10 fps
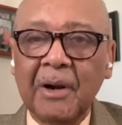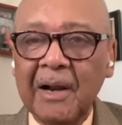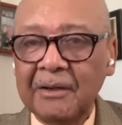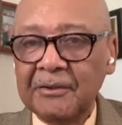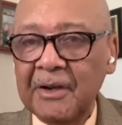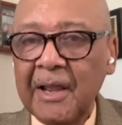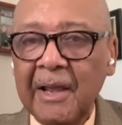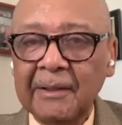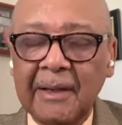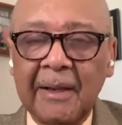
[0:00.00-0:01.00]
Prior to
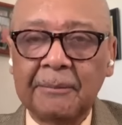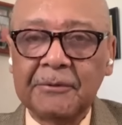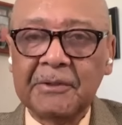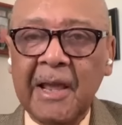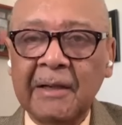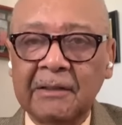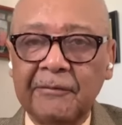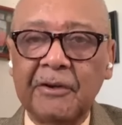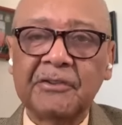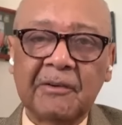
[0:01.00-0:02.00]
that, I was
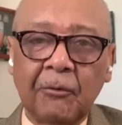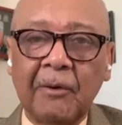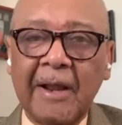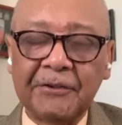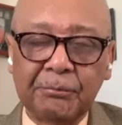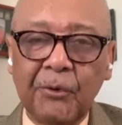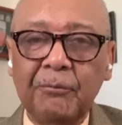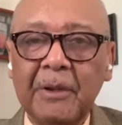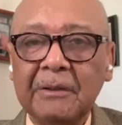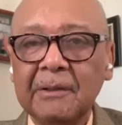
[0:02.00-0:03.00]
active in the civil rights
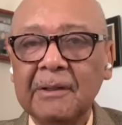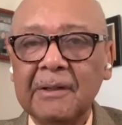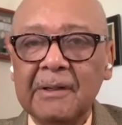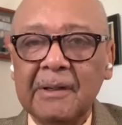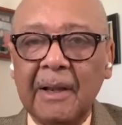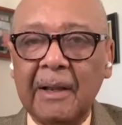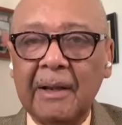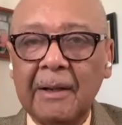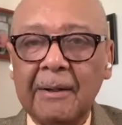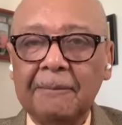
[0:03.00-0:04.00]
movement
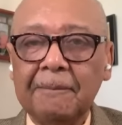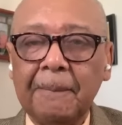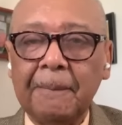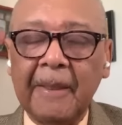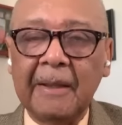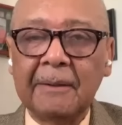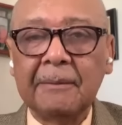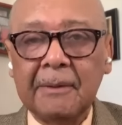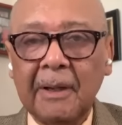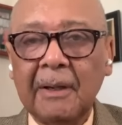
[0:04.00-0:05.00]

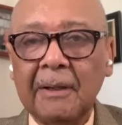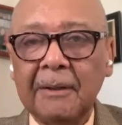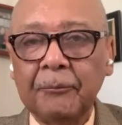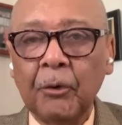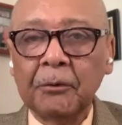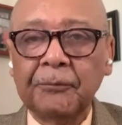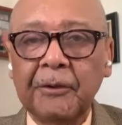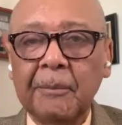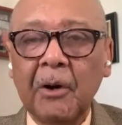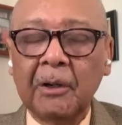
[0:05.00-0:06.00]
and worked
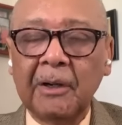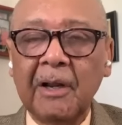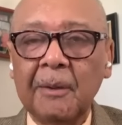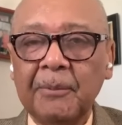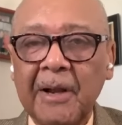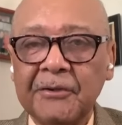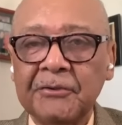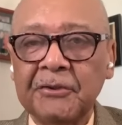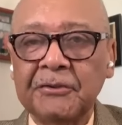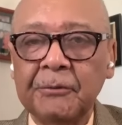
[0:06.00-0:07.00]
for the American
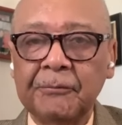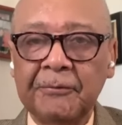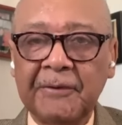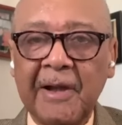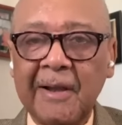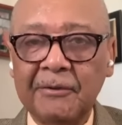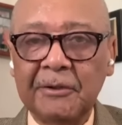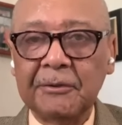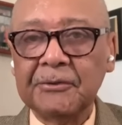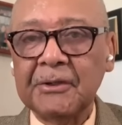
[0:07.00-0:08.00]
Enterprise Institute for 5
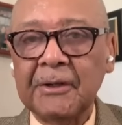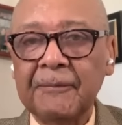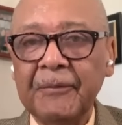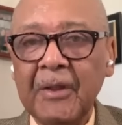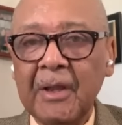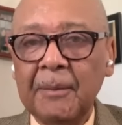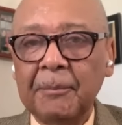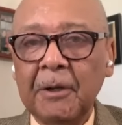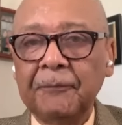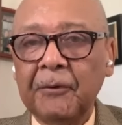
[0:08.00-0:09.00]
years.
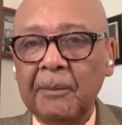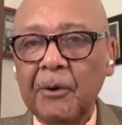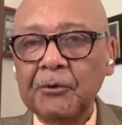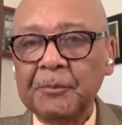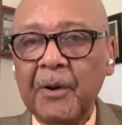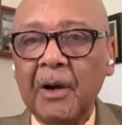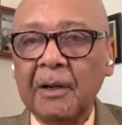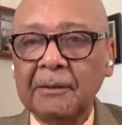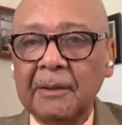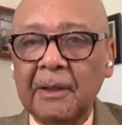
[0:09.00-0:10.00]
But for the most
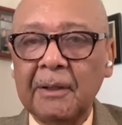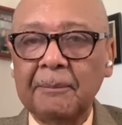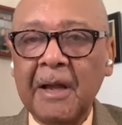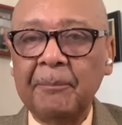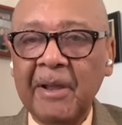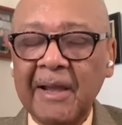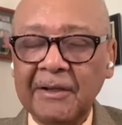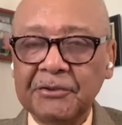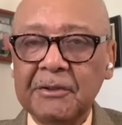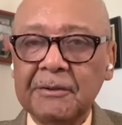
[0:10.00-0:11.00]
part, my
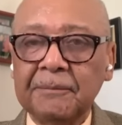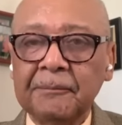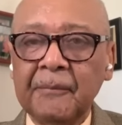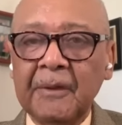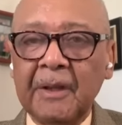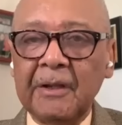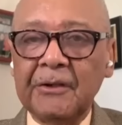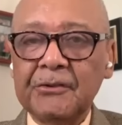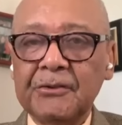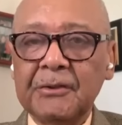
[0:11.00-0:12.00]
passion
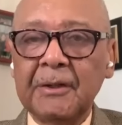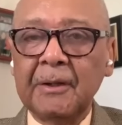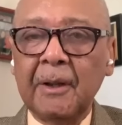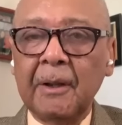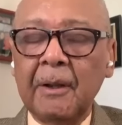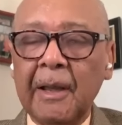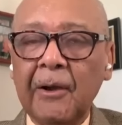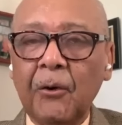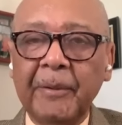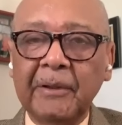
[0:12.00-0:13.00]
is
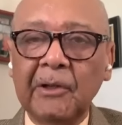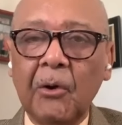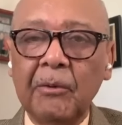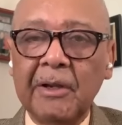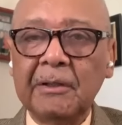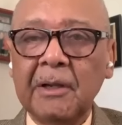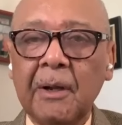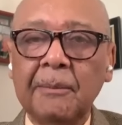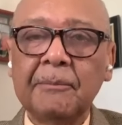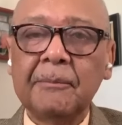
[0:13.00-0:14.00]
helping
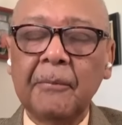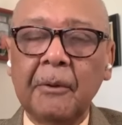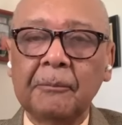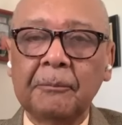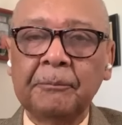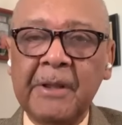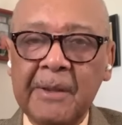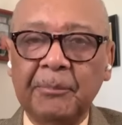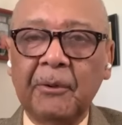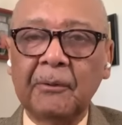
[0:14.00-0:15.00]
low-income
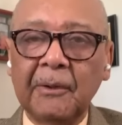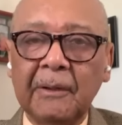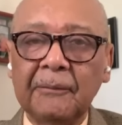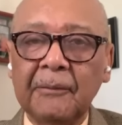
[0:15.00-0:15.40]
people